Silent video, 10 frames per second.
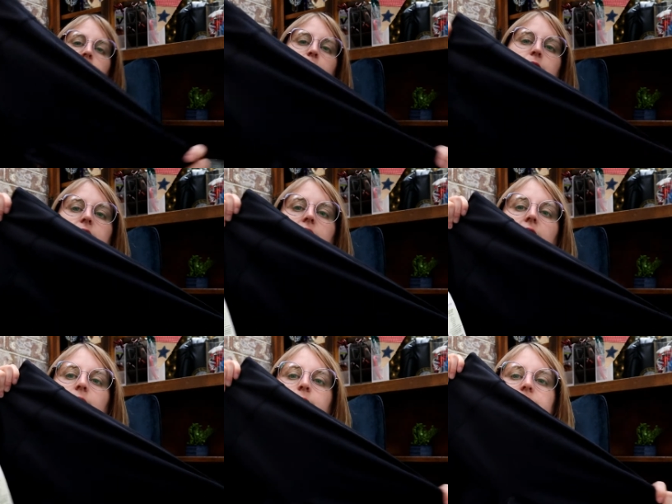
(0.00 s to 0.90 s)
They're pretty
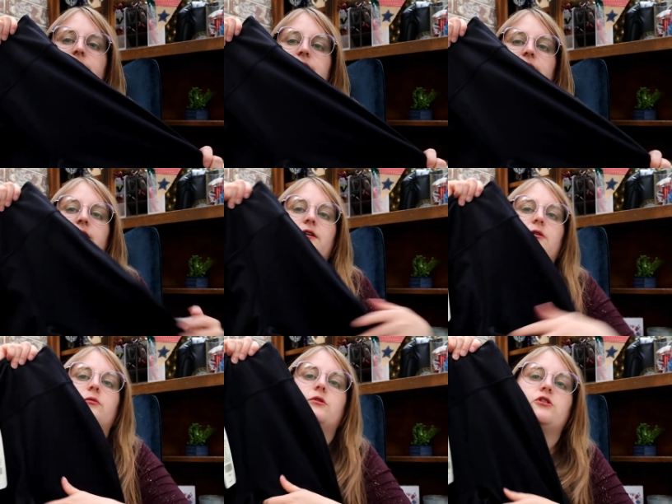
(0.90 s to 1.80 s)
high-waisted,
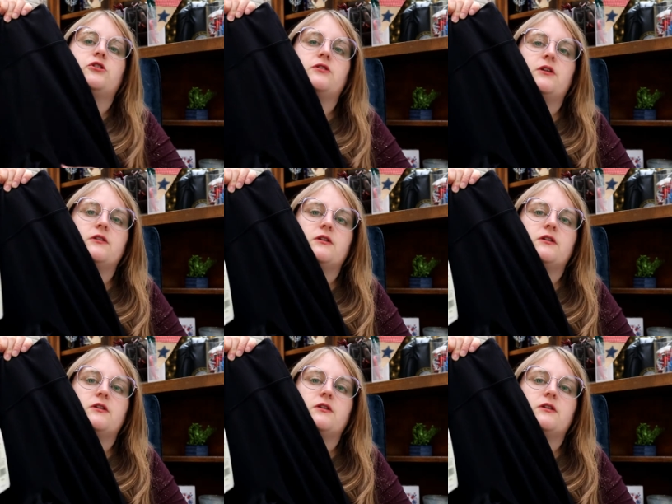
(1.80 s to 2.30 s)
which